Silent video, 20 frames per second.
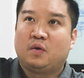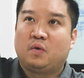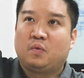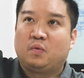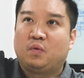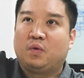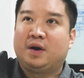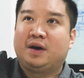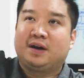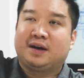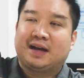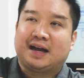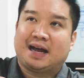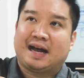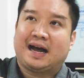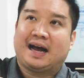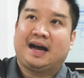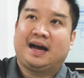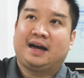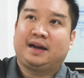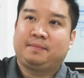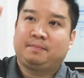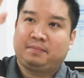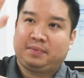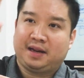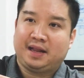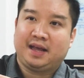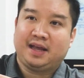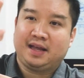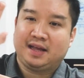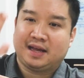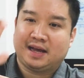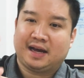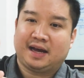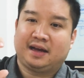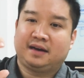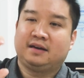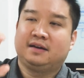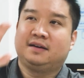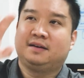work hard, play
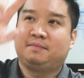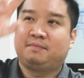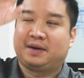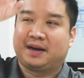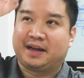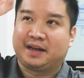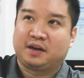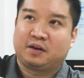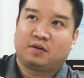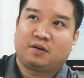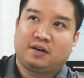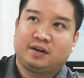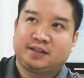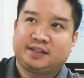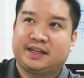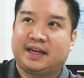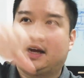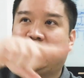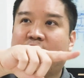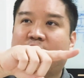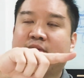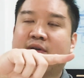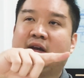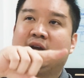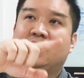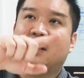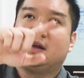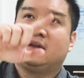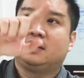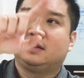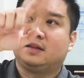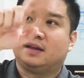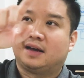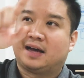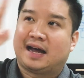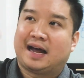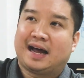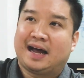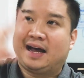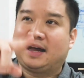harder, but I cross out the
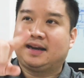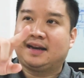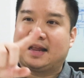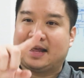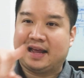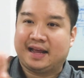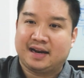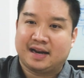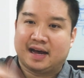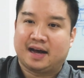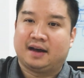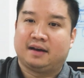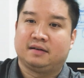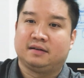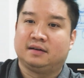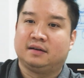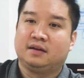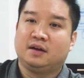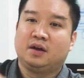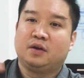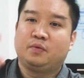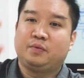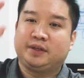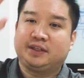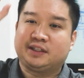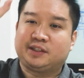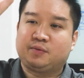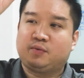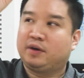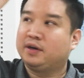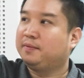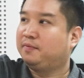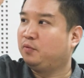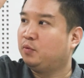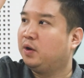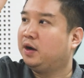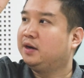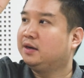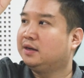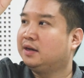hard and harder. We just want to
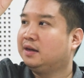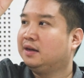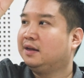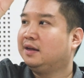work